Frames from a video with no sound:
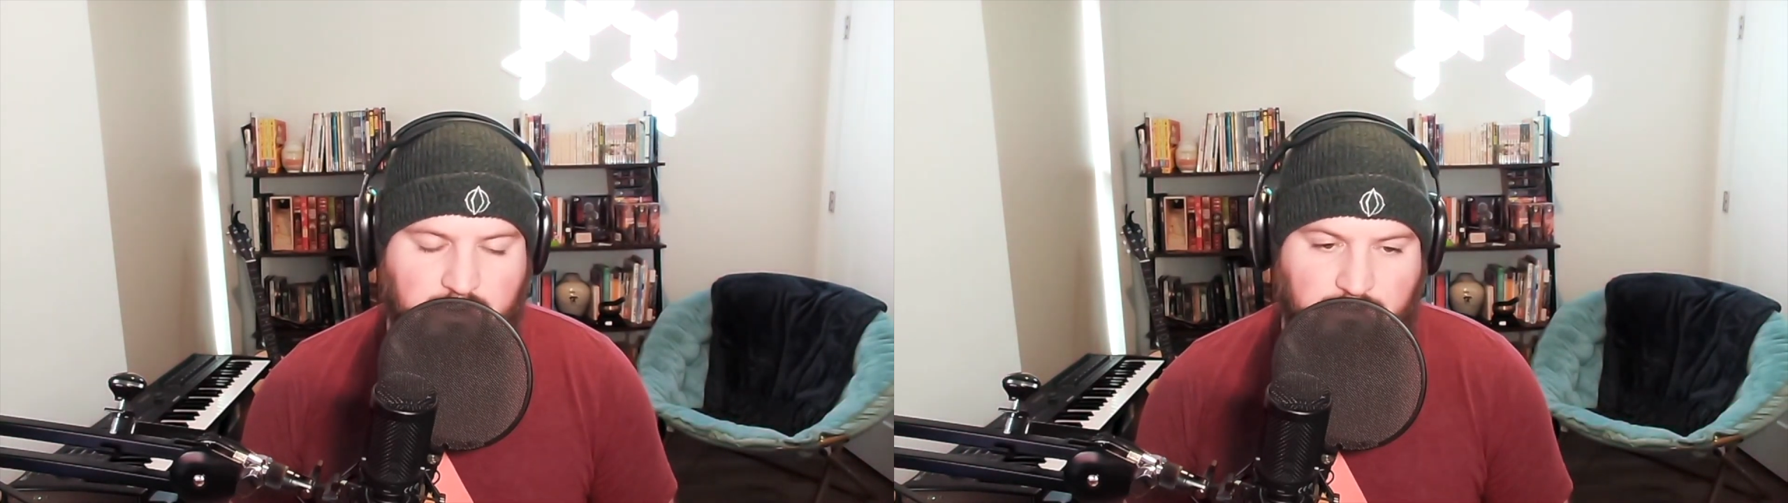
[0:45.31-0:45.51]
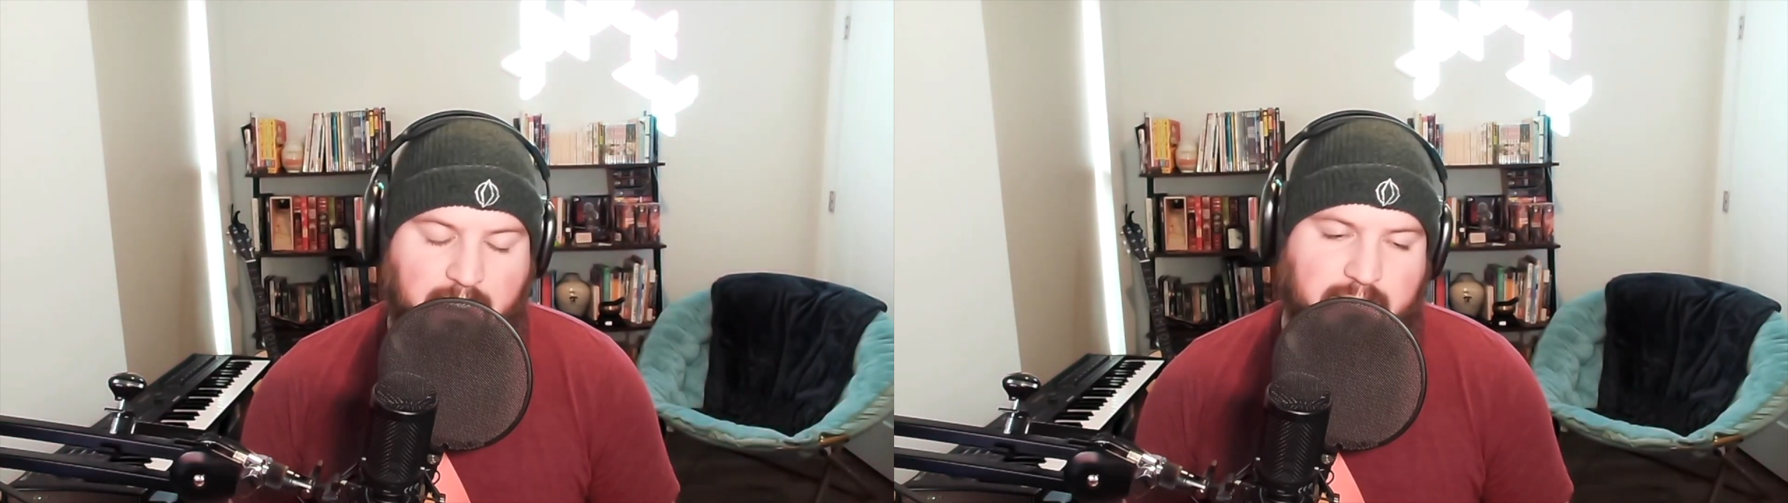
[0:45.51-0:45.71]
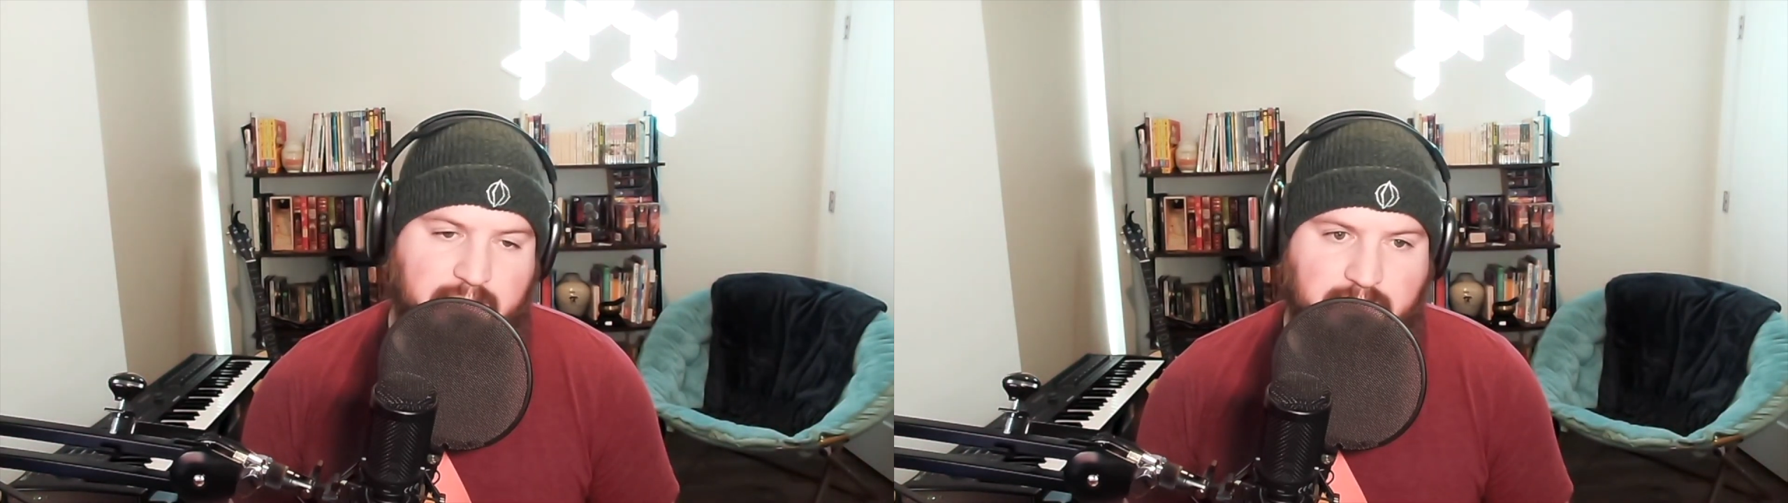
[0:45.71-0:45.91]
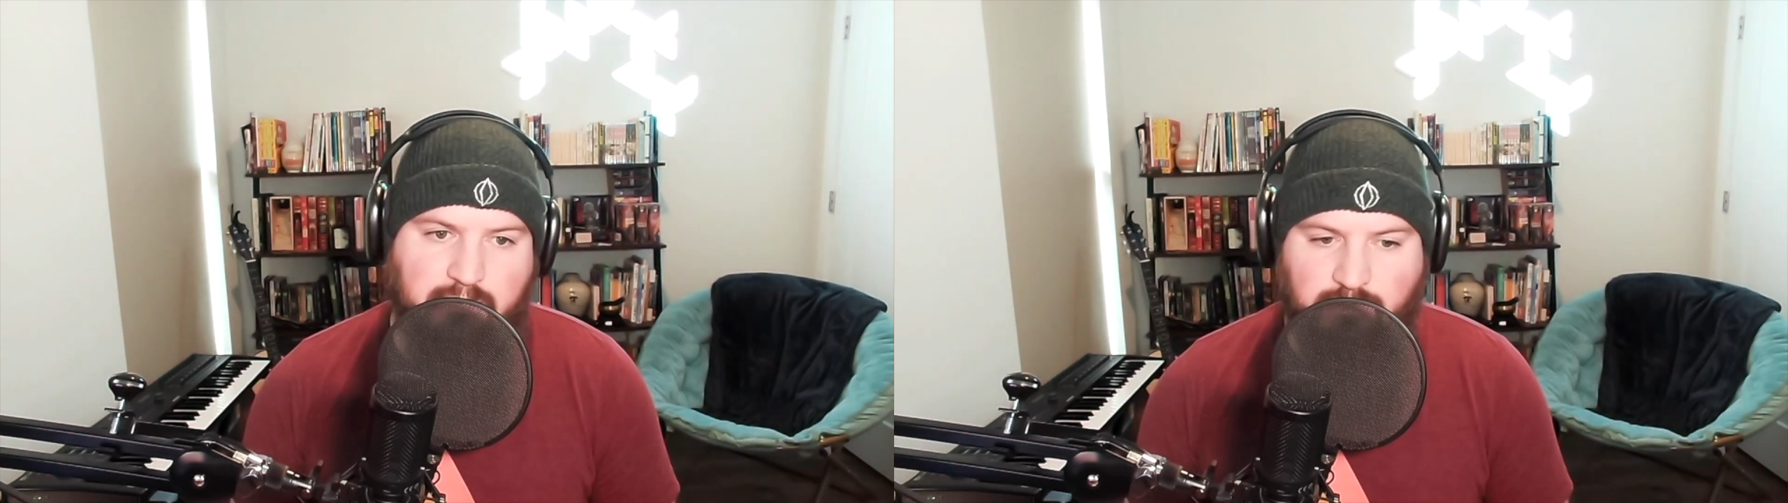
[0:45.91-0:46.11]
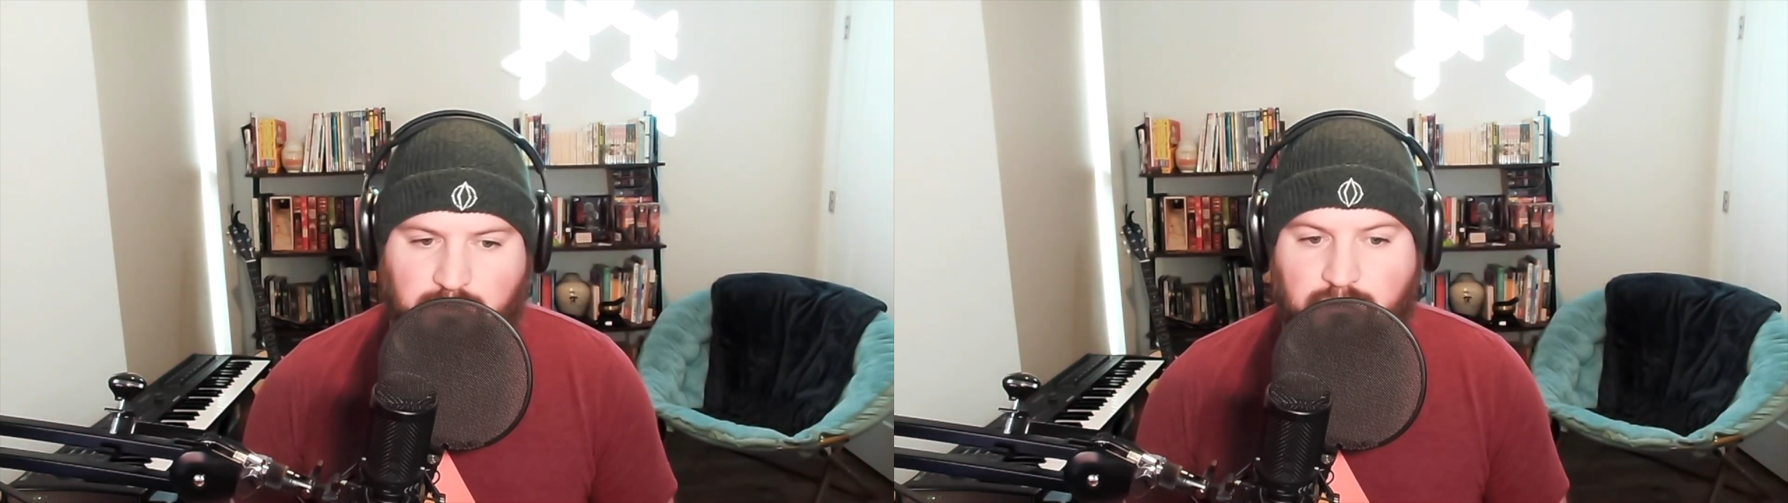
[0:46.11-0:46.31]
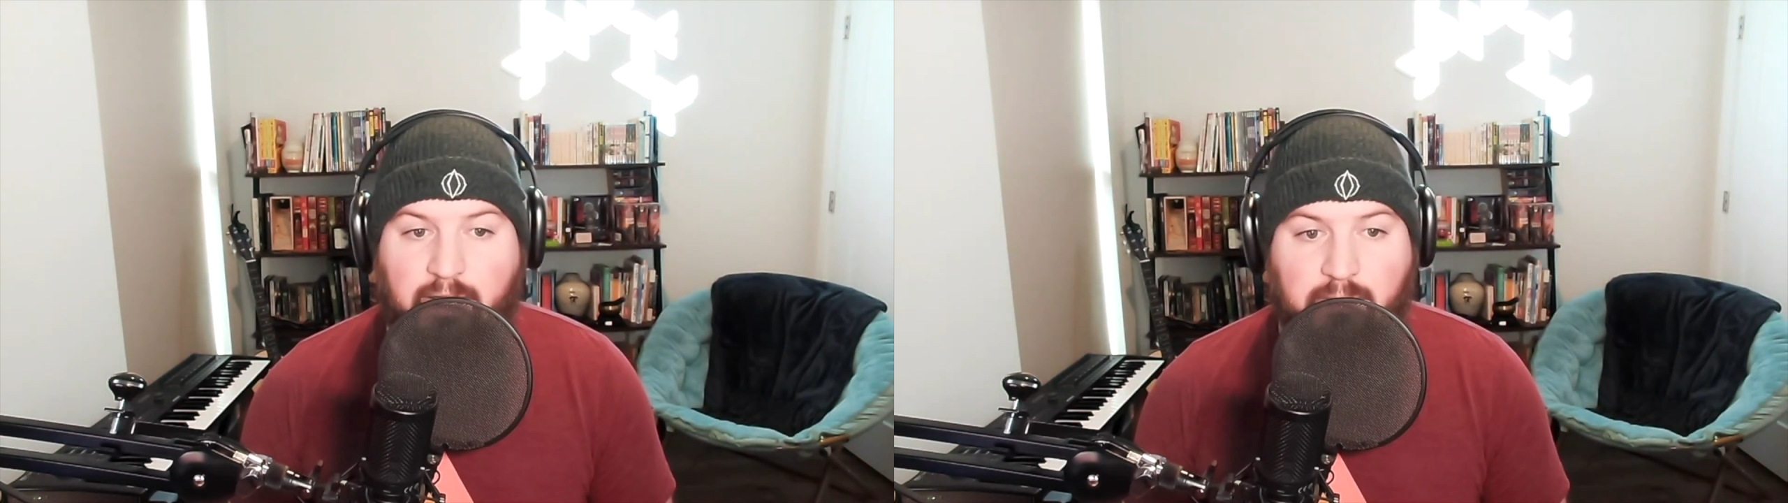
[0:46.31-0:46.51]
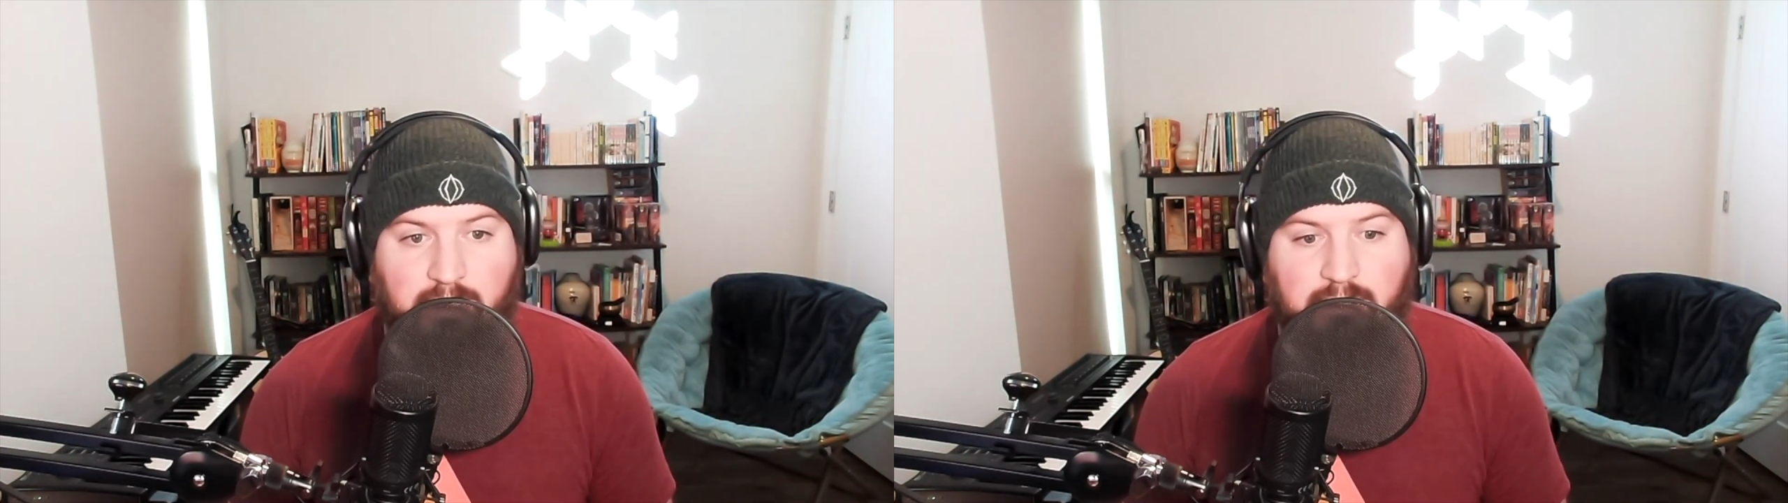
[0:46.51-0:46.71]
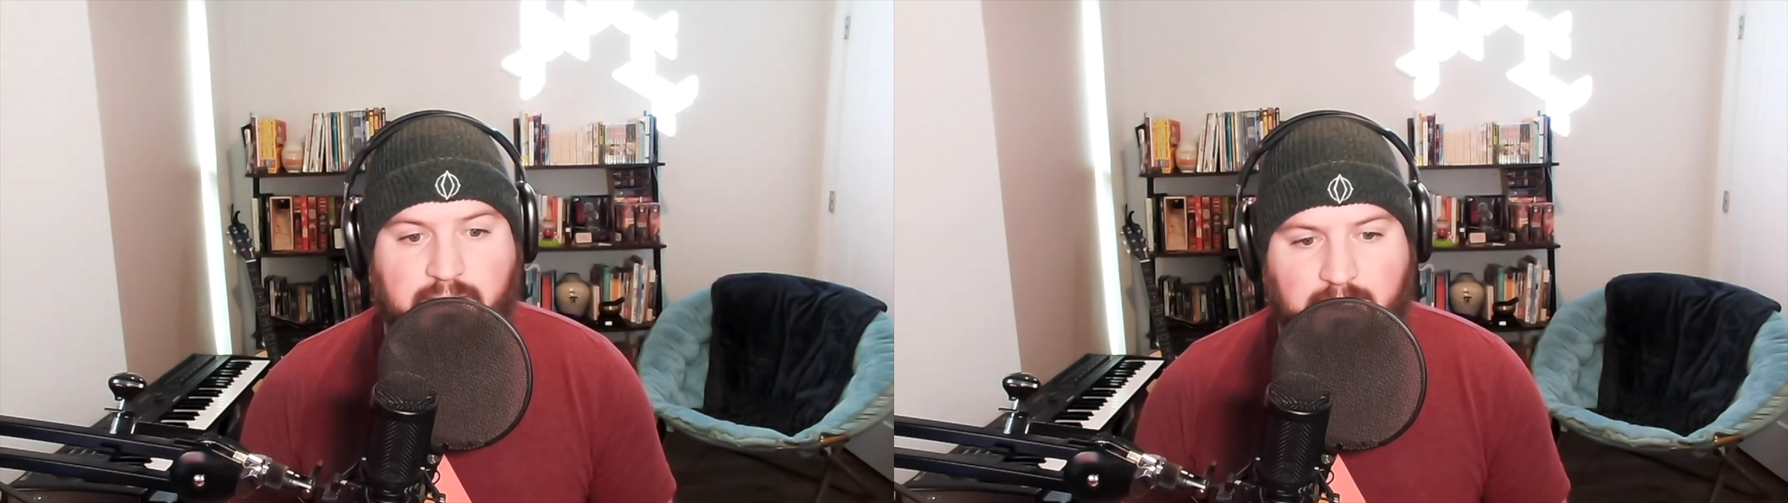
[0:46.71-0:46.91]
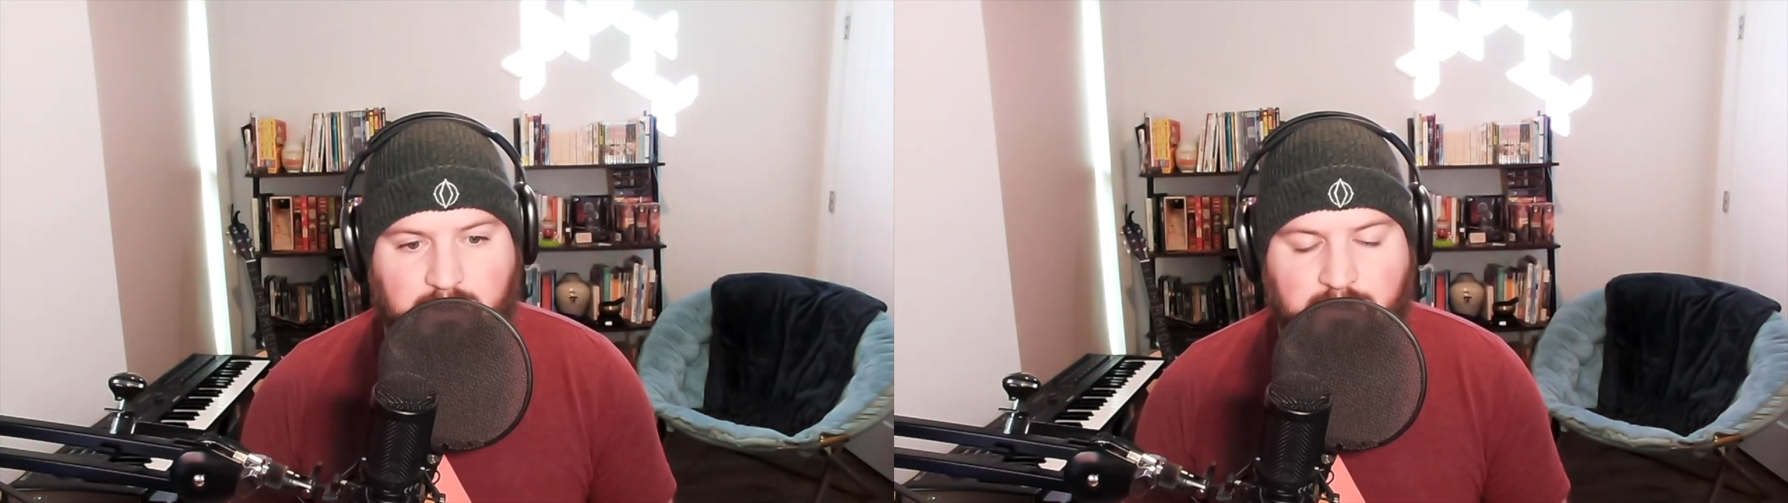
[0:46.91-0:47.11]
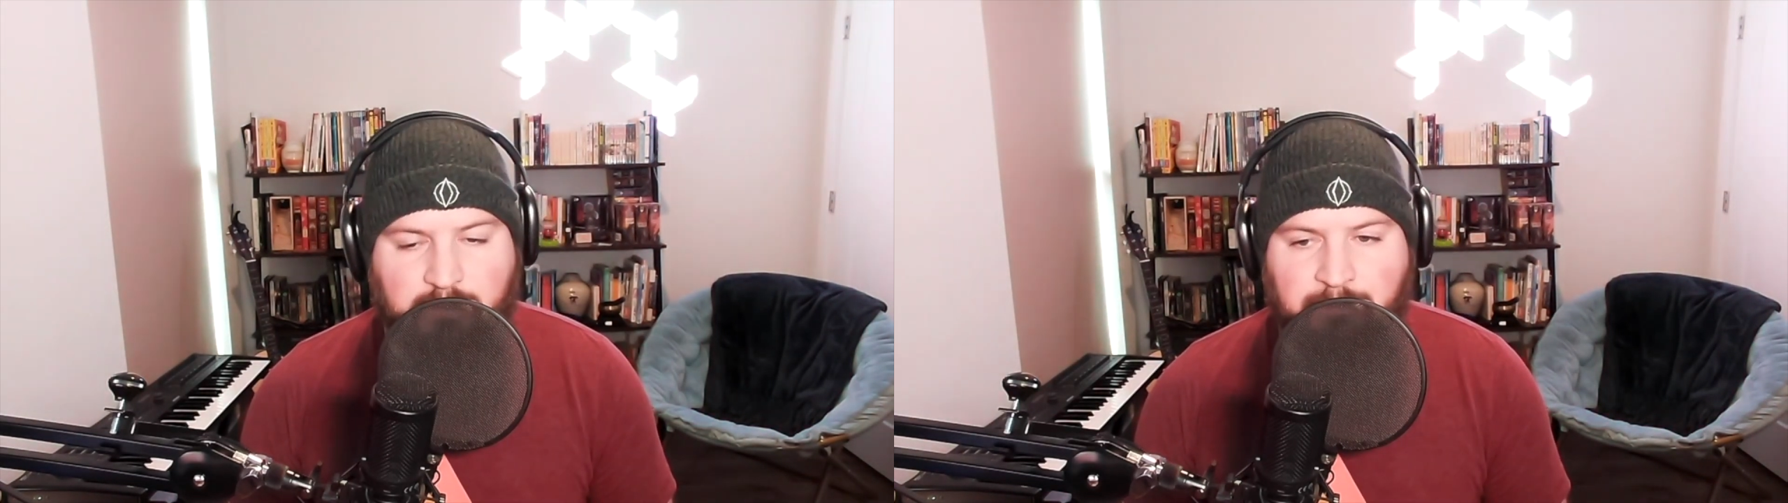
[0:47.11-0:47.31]
And in fact, that's the sort of recommended
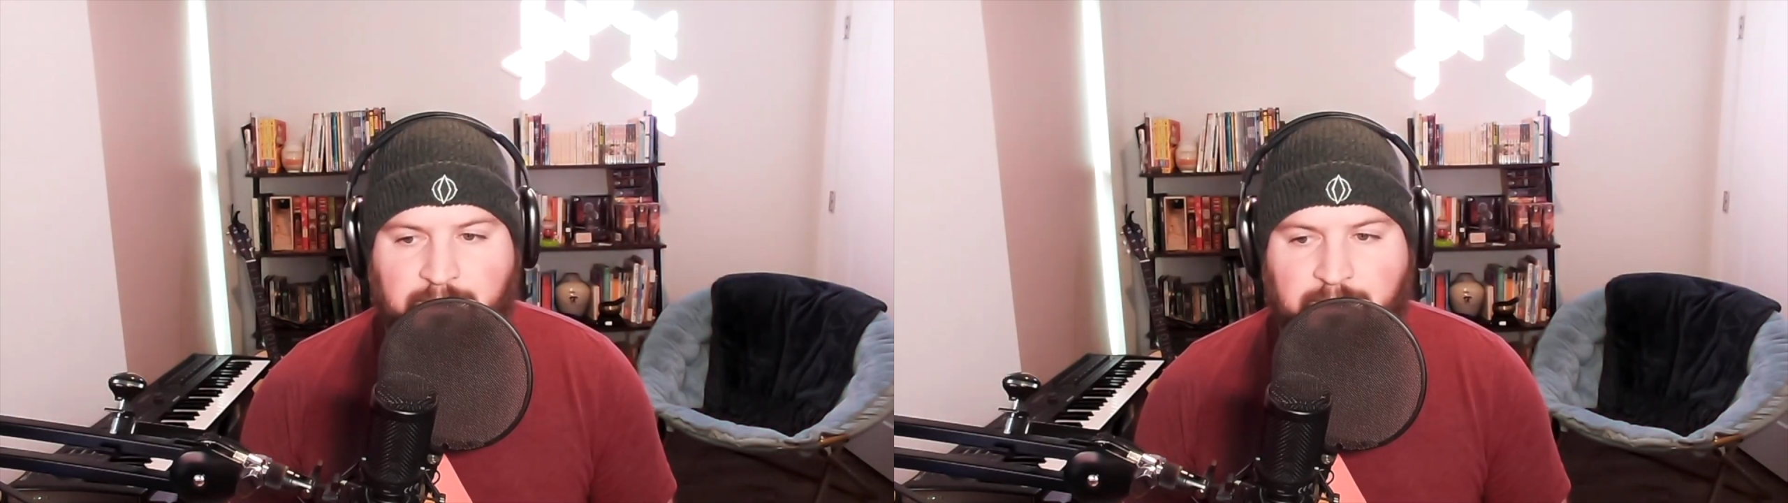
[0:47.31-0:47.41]
setup.